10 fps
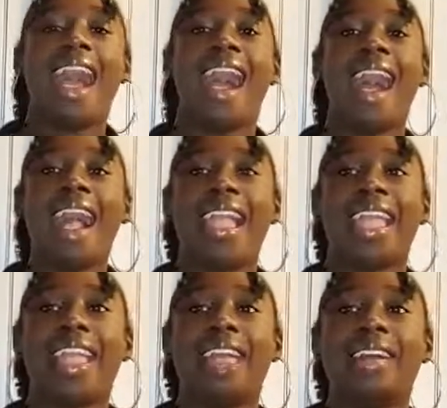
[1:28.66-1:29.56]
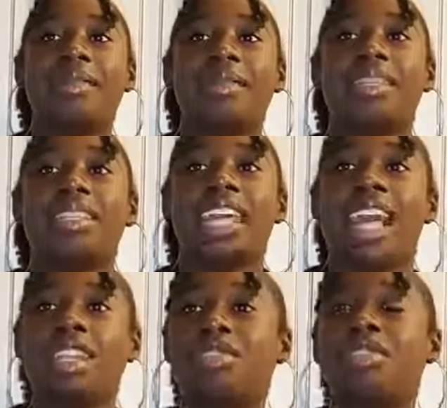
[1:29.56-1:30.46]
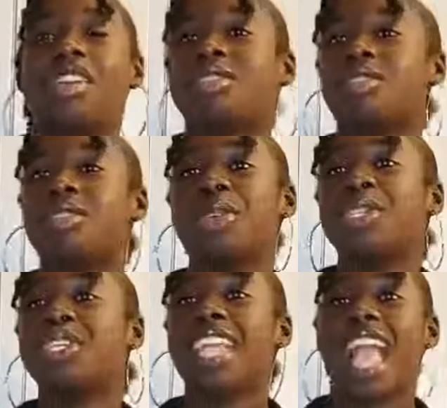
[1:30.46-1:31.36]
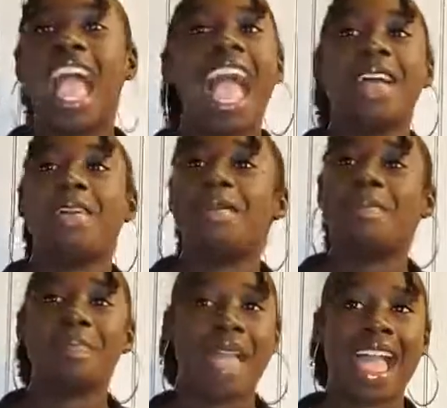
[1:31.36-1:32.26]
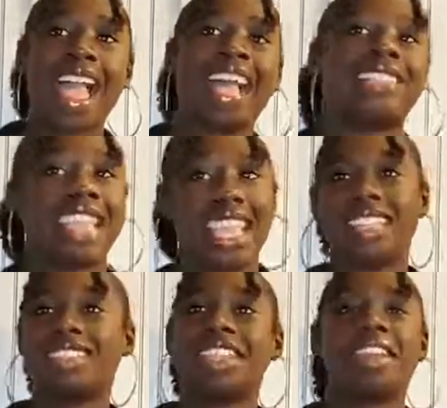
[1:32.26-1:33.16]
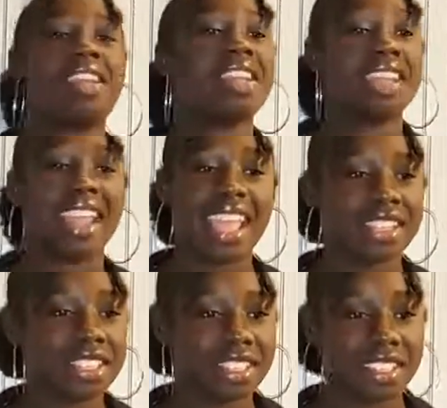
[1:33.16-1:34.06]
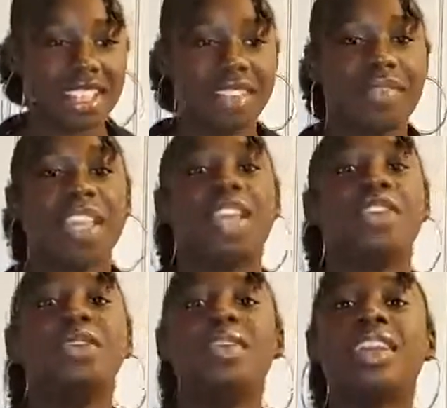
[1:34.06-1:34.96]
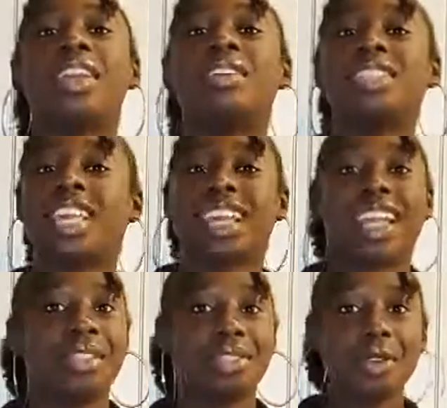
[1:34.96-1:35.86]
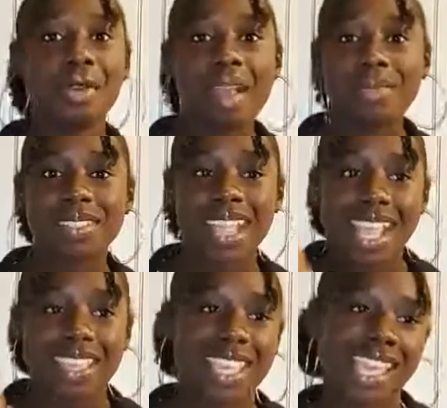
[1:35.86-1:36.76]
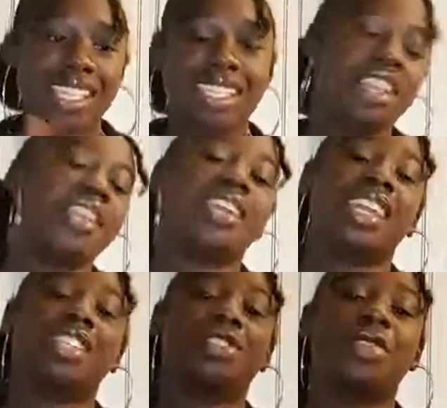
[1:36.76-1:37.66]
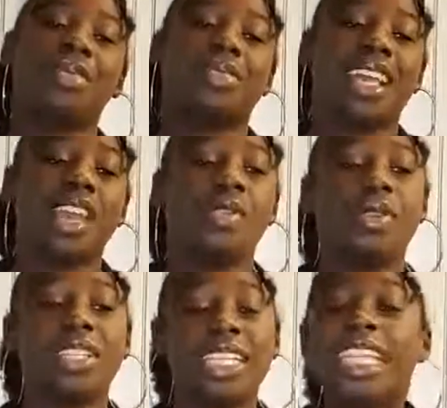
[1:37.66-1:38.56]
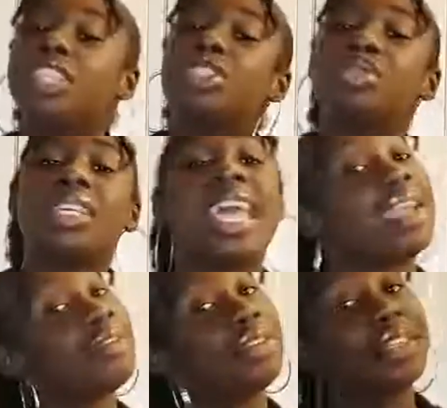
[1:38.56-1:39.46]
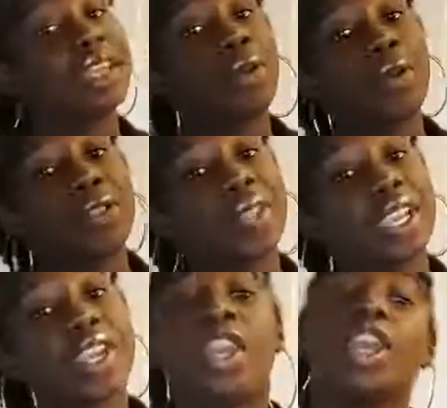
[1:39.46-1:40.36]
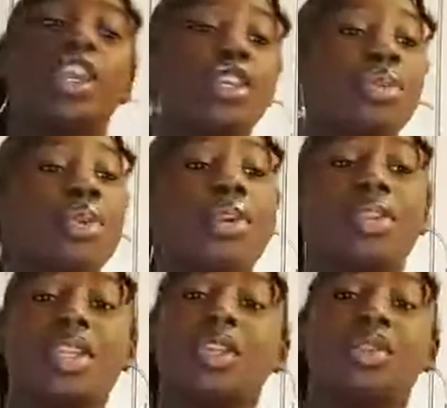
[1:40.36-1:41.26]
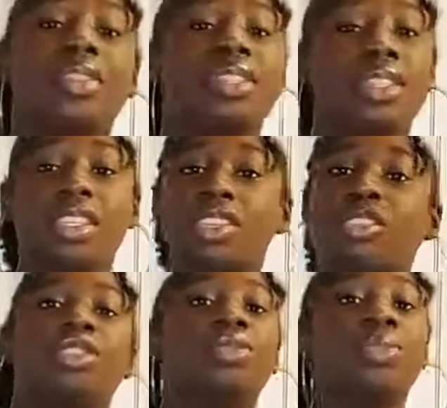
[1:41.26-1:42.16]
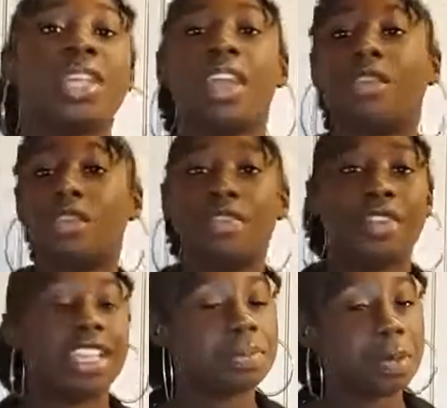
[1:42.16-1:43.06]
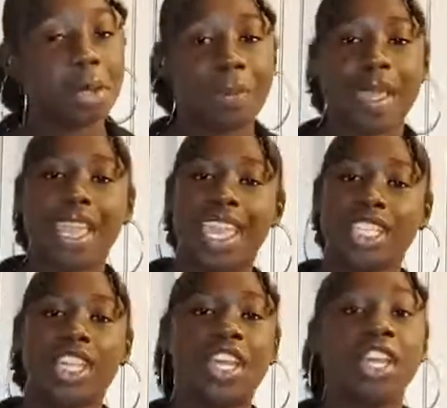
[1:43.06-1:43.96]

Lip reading: I am glad. You can also go look at past Kaylin's Caring Connection stuff. You can go check out the website, the Kaylin's Caring Connection website. It will lead you to everything on there. You go on there, you can see the YouTube channel, the Facebook page,